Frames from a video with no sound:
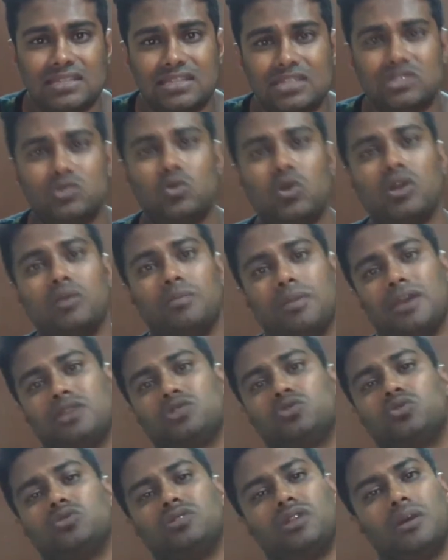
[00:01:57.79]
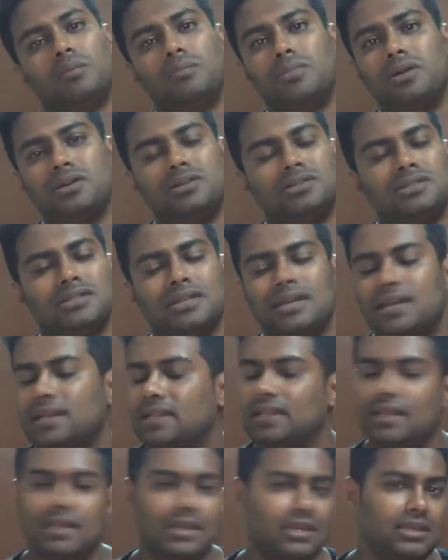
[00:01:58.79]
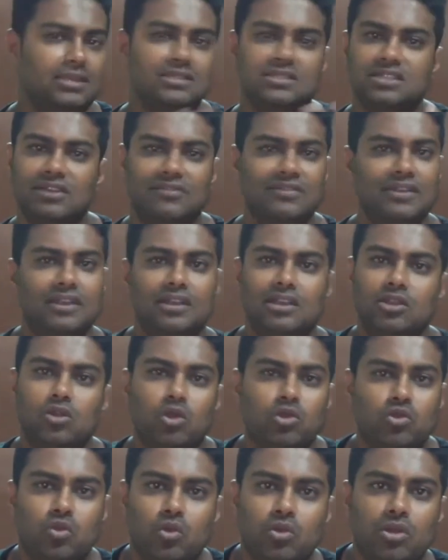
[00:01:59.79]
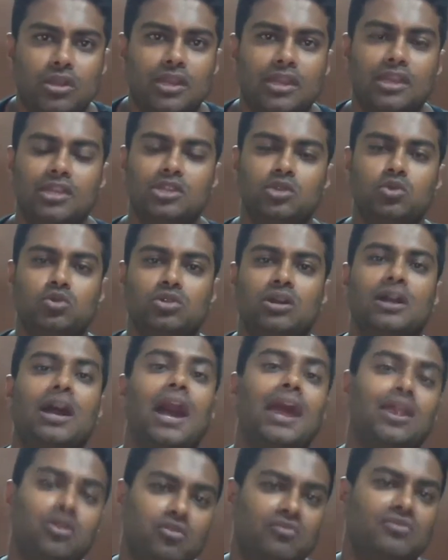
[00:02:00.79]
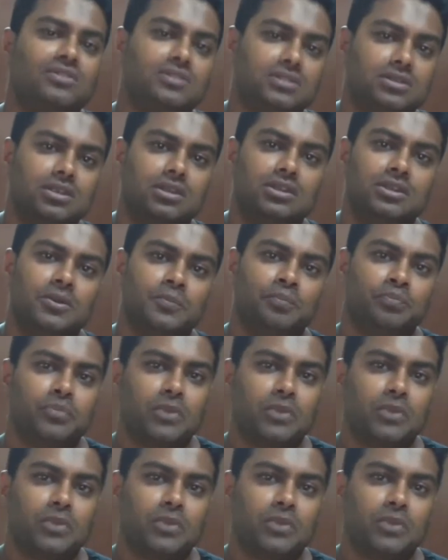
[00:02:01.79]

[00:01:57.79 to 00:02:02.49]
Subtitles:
just going based on numbers, then it's definitely not going to yield you the kind of result